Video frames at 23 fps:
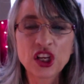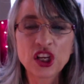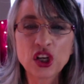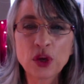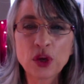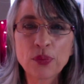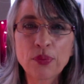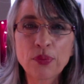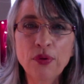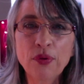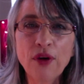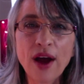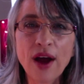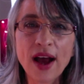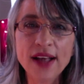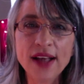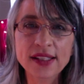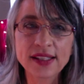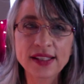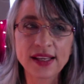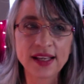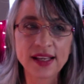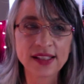
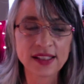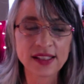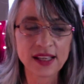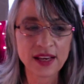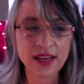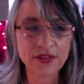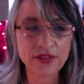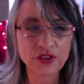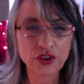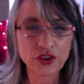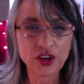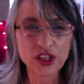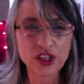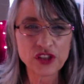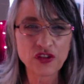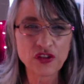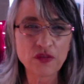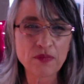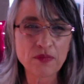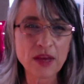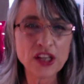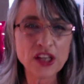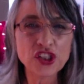process of
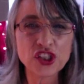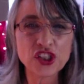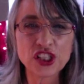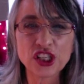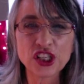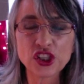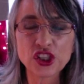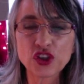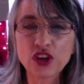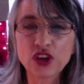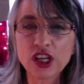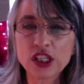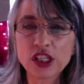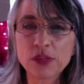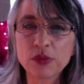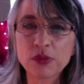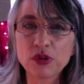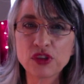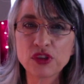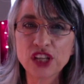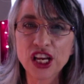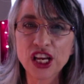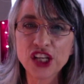transformation and
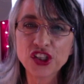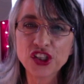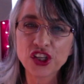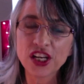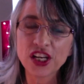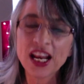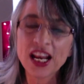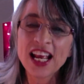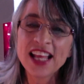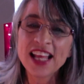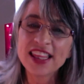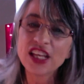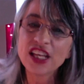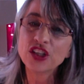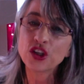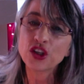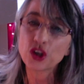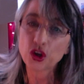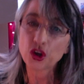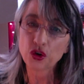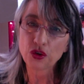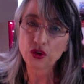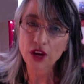transmutation, then to
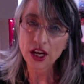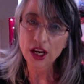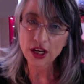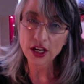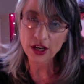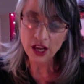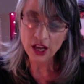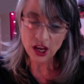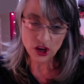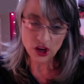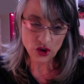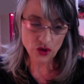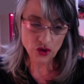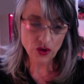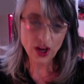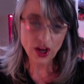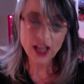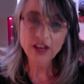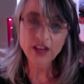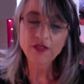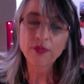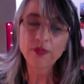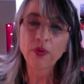create
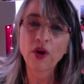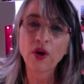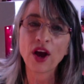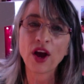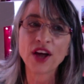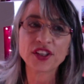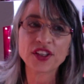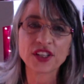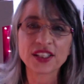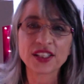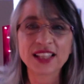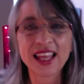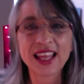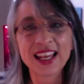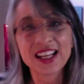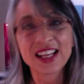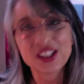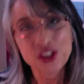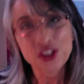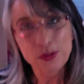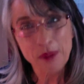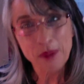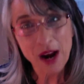creative projects that
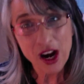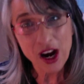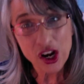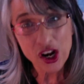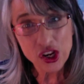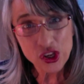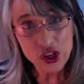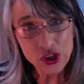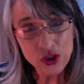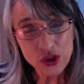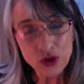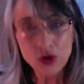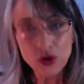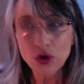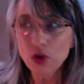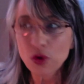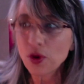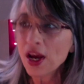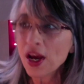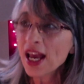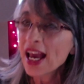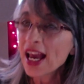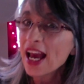inspire you
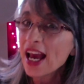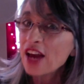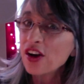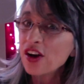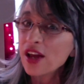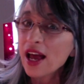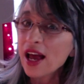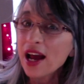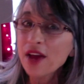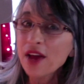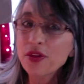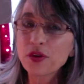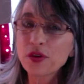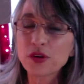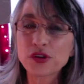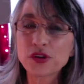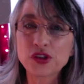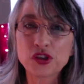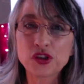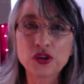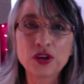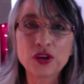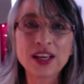and others
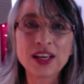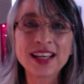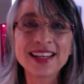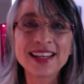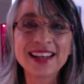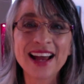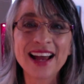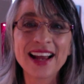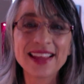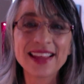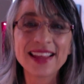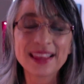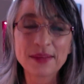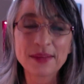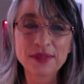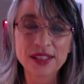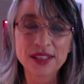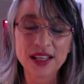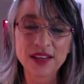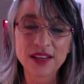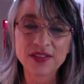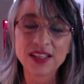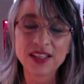to ignite
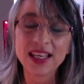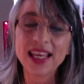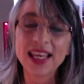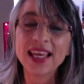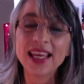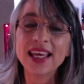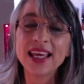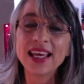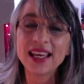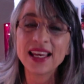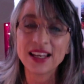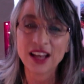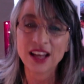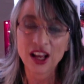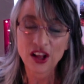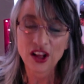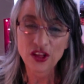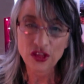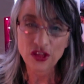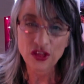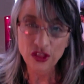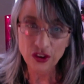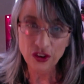themselves in
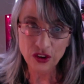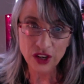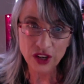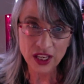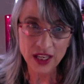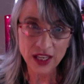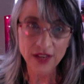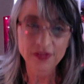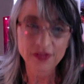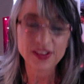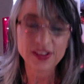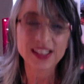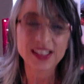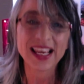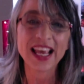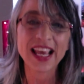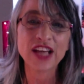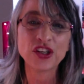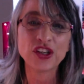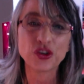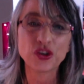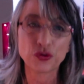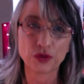their gifts
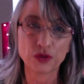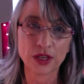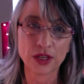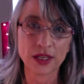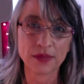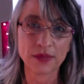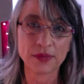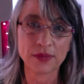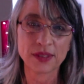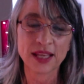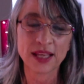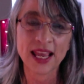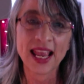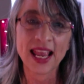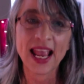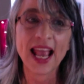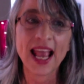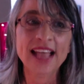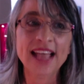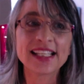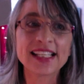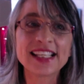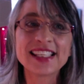and dreams,
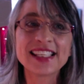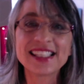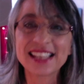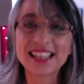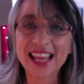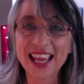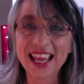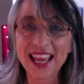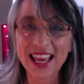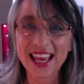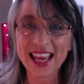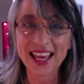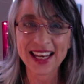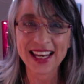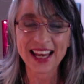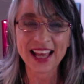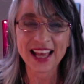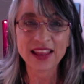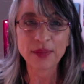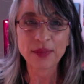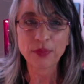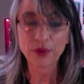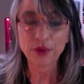and to stand at
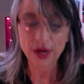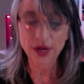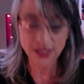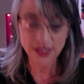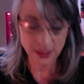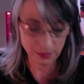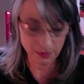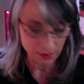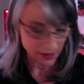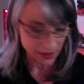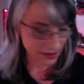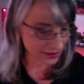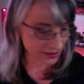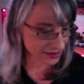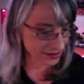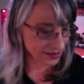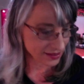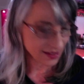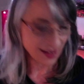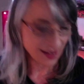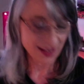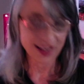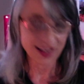the precipice
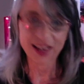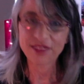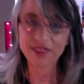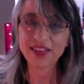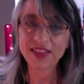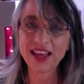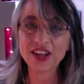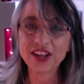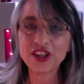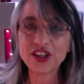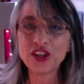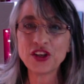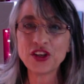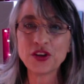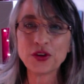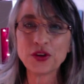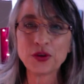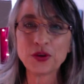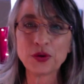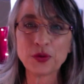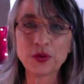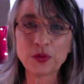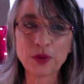of that
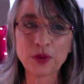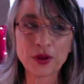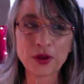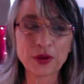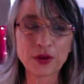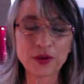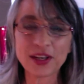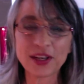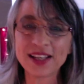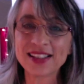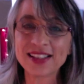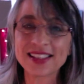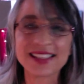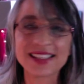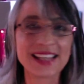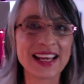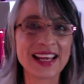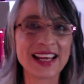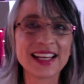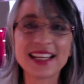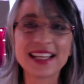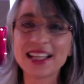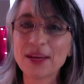new, whether it's
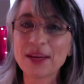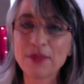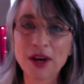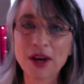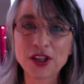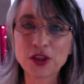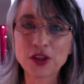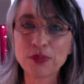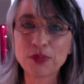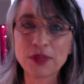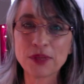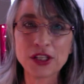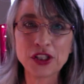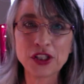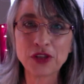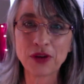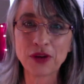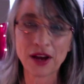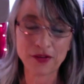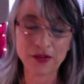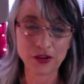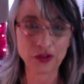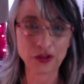standing at Machu Picchu
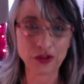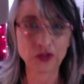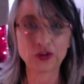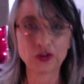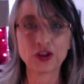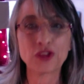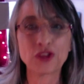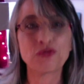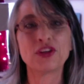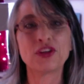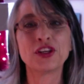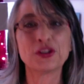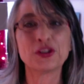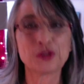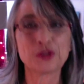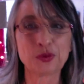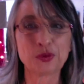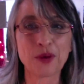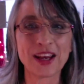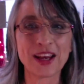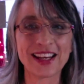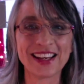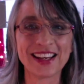after 33 years
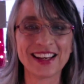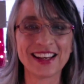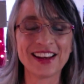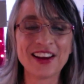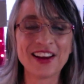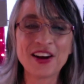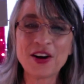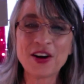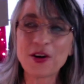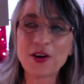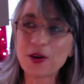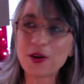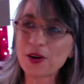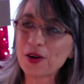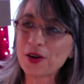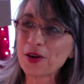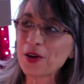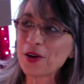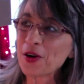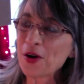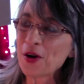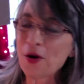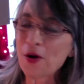waiting,
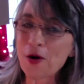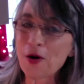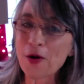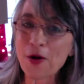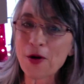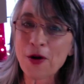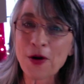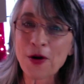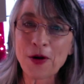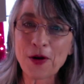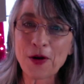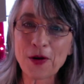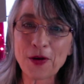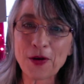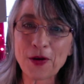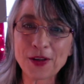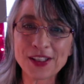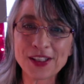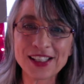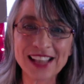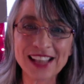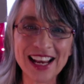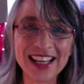or
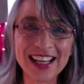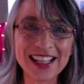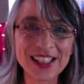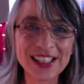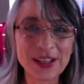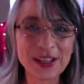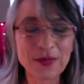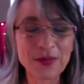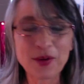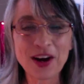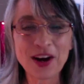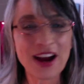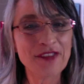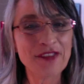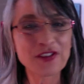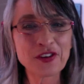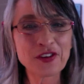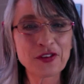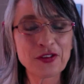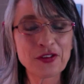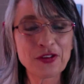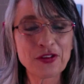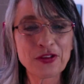standing somewhere
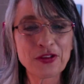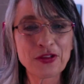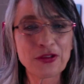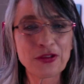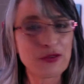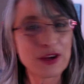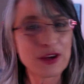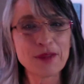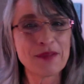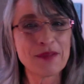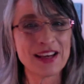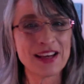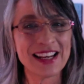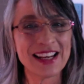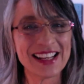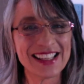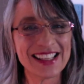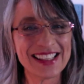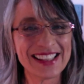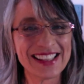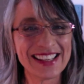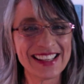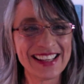after 3
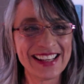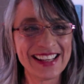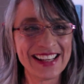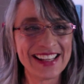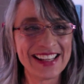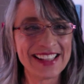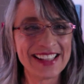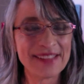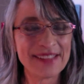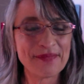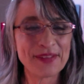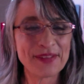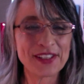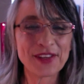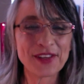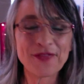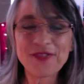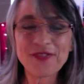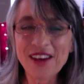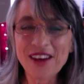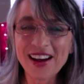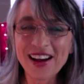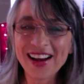minutes, but to
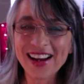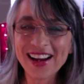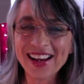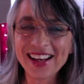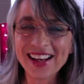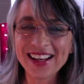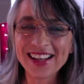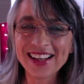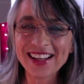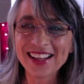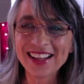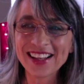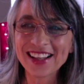find